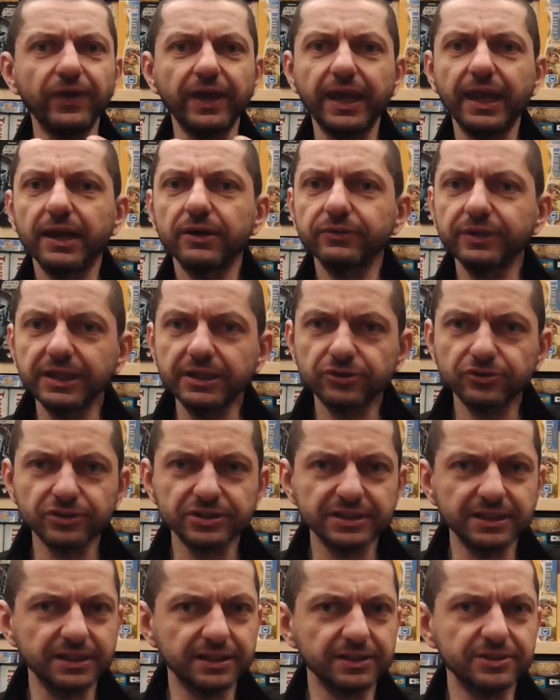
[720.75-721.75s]
very
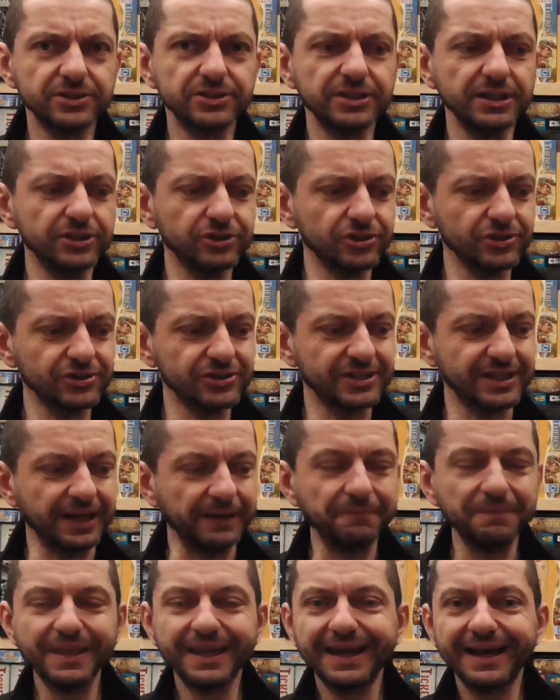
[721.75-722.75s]
interesting decisions
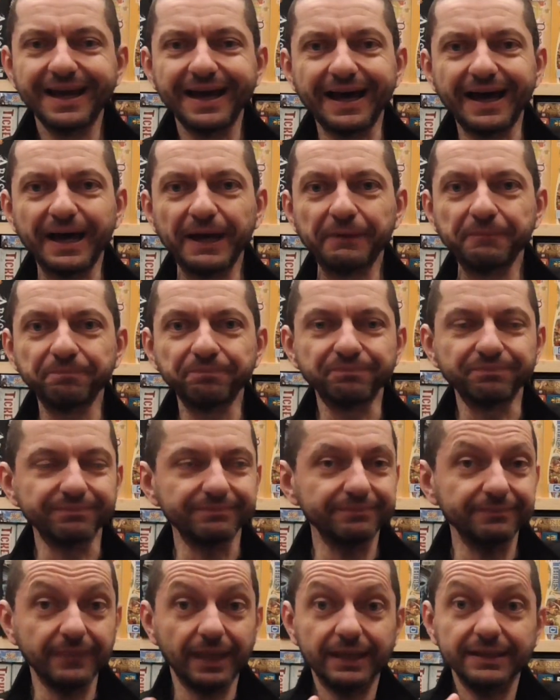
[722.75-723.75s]
there.
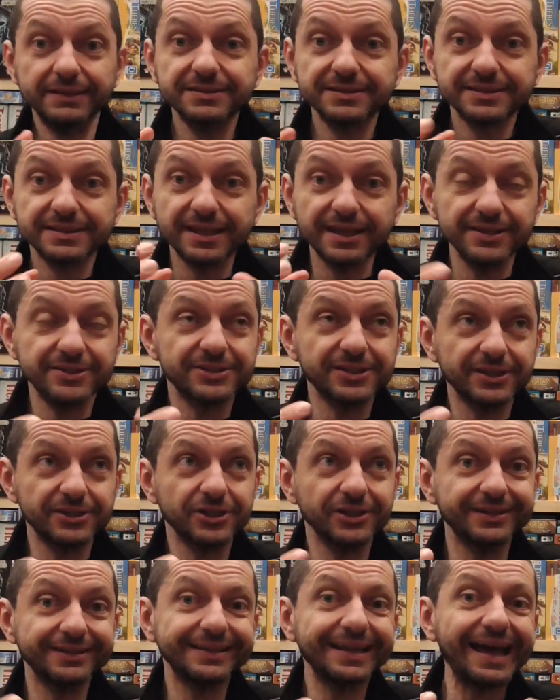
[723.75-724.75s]
Um, it's, it's
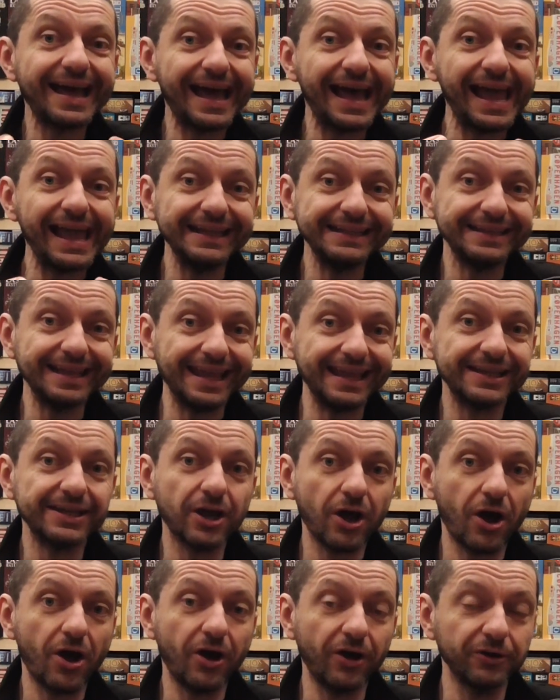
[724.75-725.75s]
such a tight
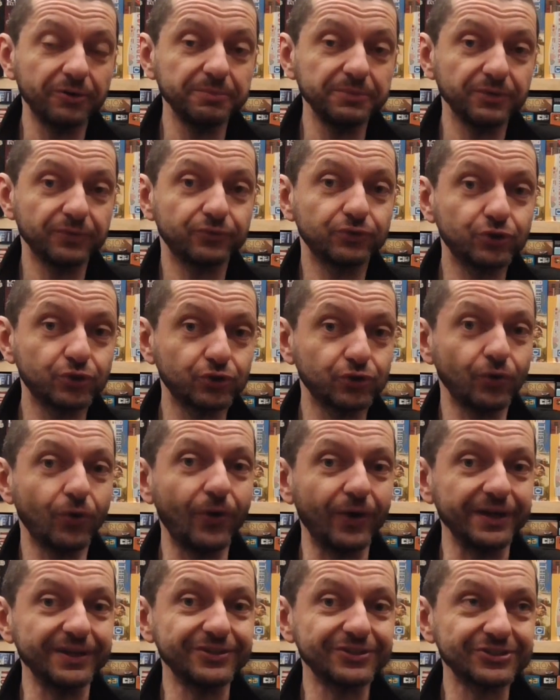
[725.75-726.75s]
economy of
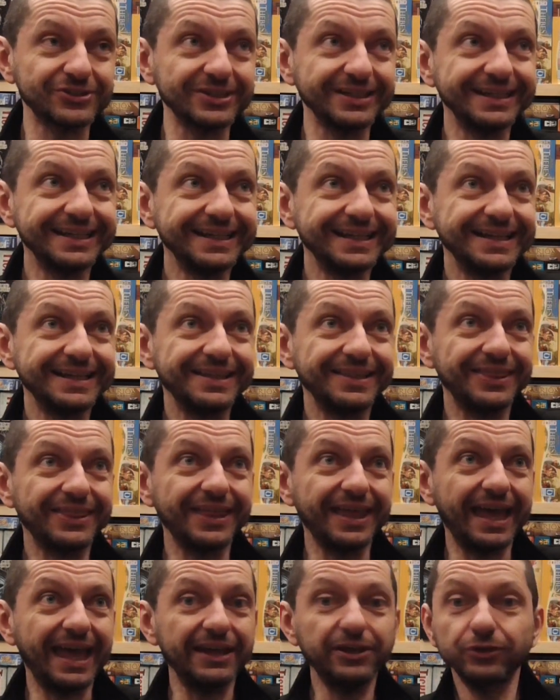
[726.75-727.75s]
choice
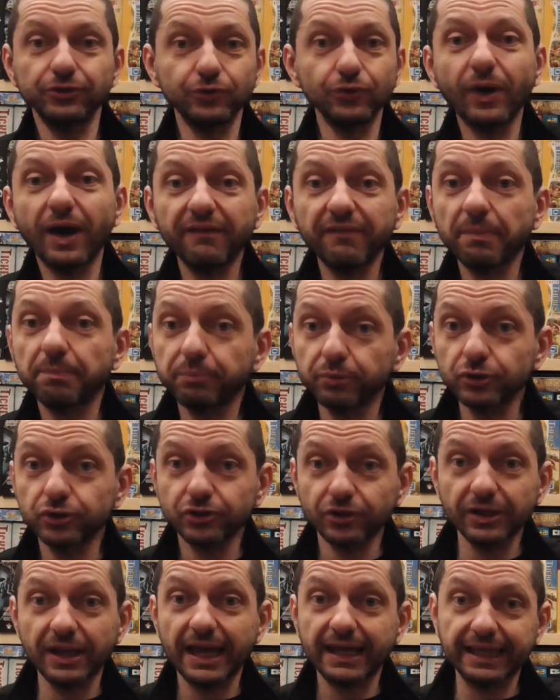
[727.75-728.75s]
that you do have a
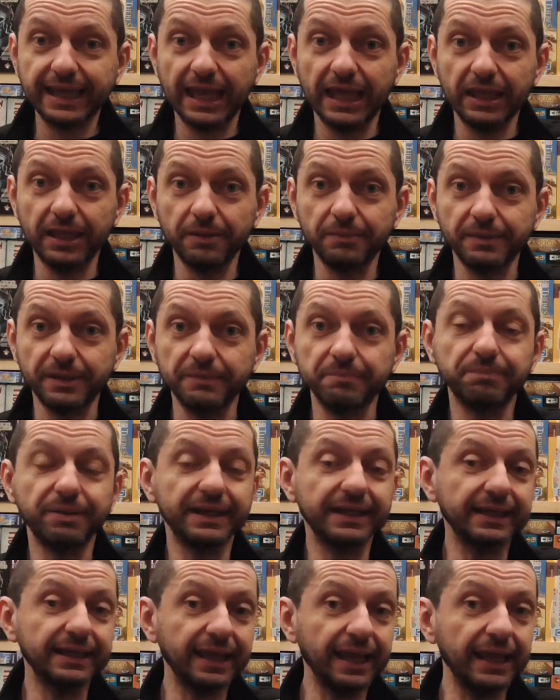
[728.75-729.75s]
push or luck element,
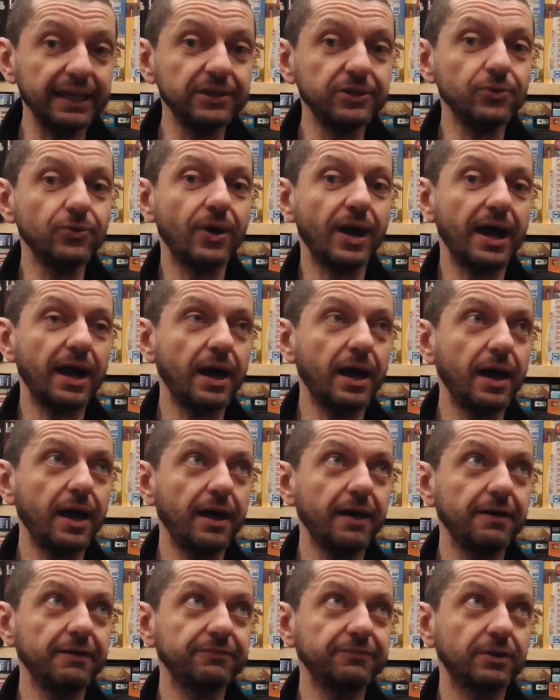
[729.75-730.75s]
but again, you
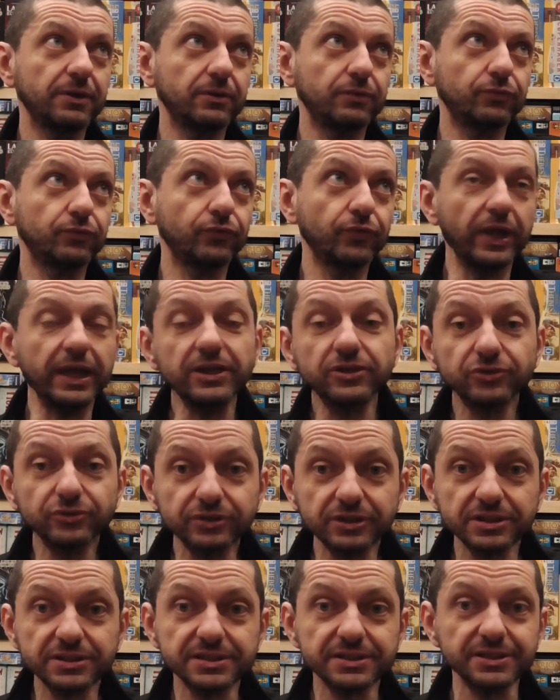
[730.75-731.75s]
have a range
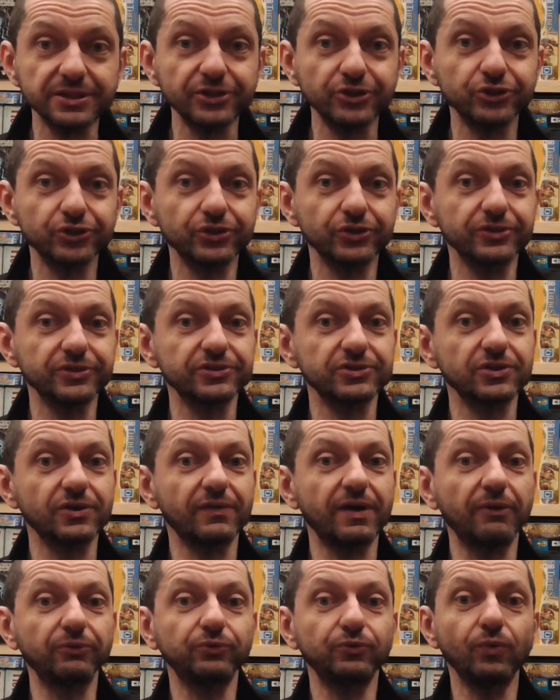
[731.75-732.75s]
of decisions
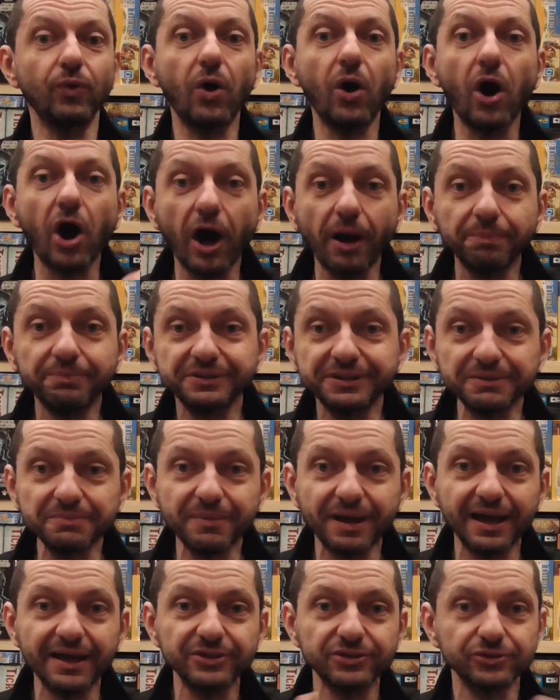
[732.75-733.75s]
of how to
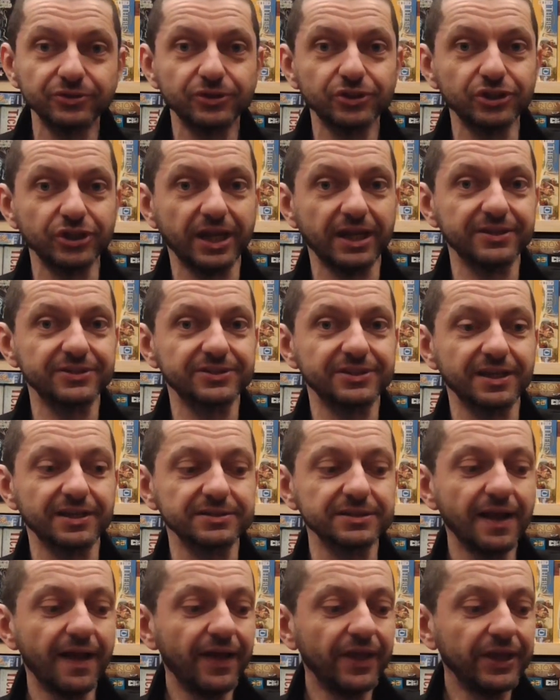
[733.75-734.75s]
optimize your
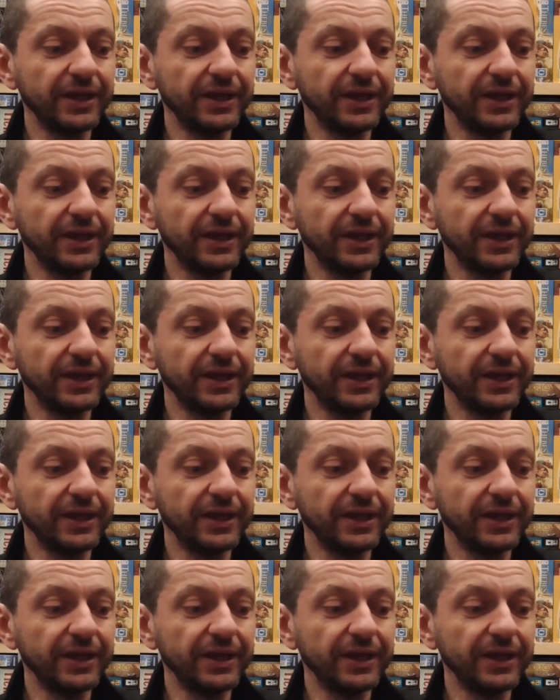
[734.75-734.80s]
chances.